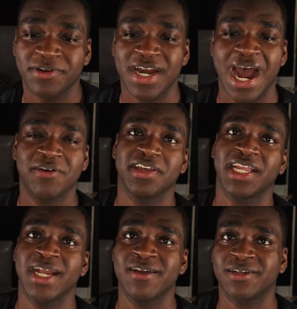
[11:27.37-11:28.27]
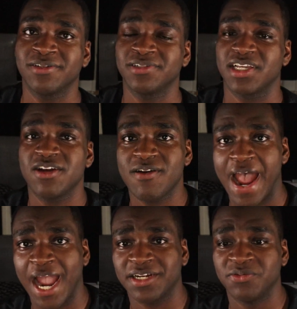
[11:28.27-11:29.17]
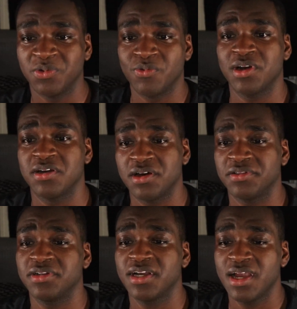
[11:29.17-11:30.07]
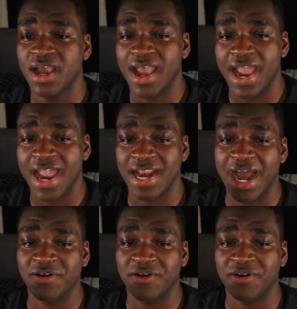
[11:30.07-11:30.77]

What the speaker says: and how the characters interacted with one another, and how